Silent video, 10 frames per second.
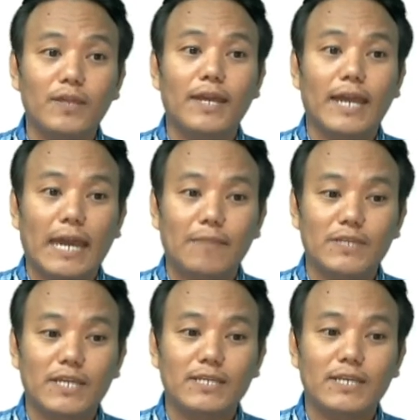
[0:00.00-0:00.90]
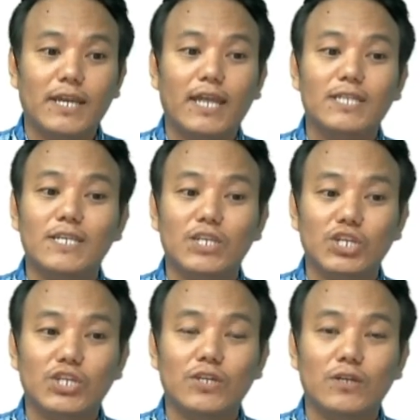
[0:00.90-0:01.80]
habitat, and
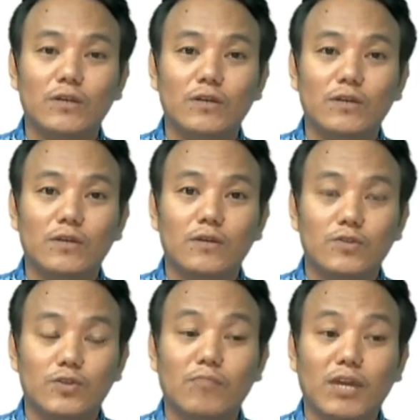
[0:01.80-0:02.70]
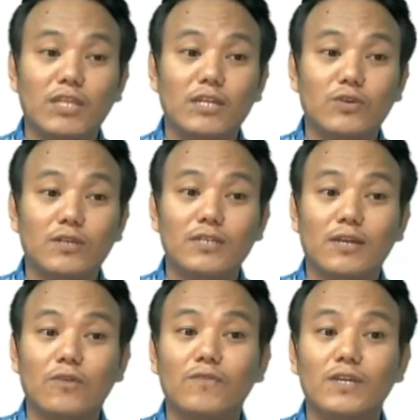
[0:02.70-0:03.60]
niche. So the main thing to understand
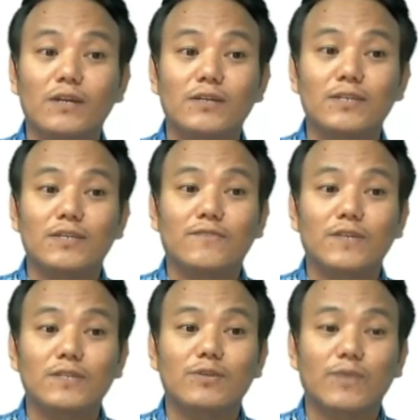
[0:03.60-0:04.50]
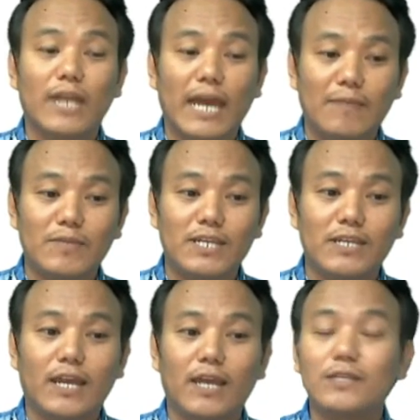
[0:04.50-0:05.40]
over here is the difference between habitat
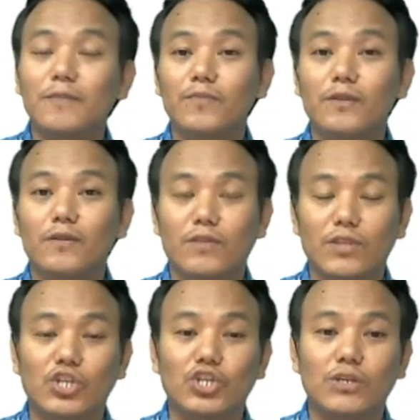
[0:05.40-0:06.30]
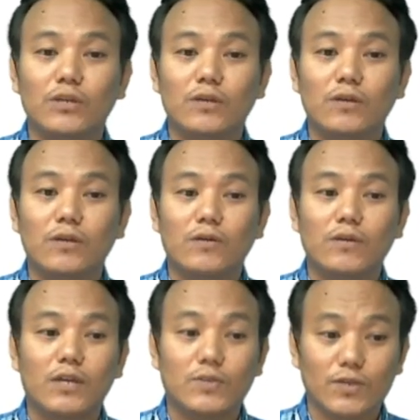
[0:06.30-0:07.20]
and niche. Okay,
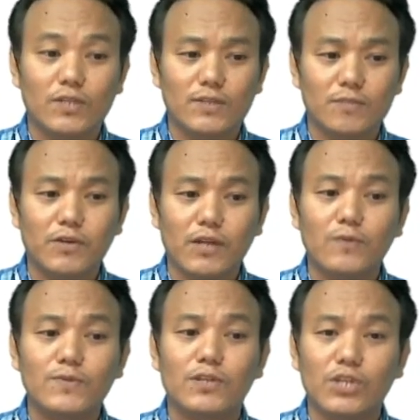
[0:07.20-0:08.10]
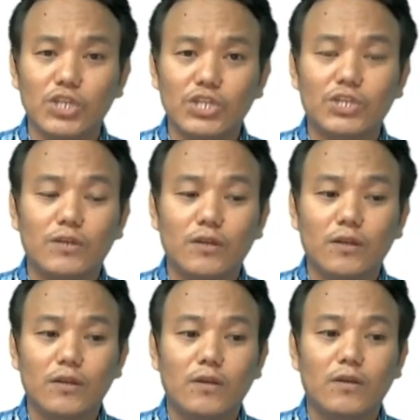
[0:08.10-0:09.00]
so it is pronounced niche.
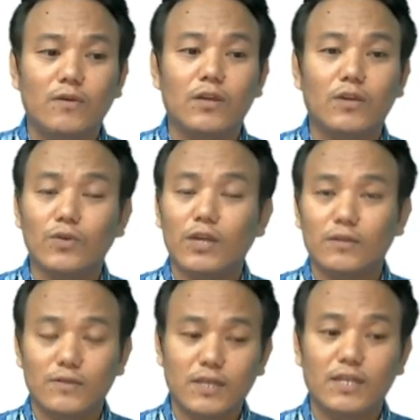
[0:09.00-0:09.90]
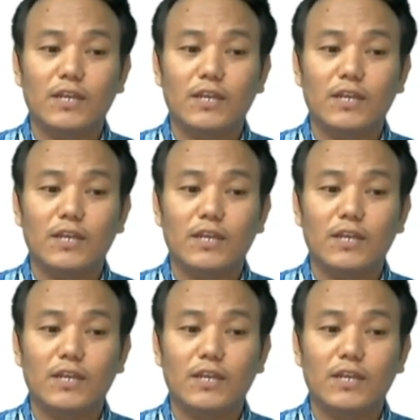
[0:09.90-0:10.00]
Okay, you can say it anyway,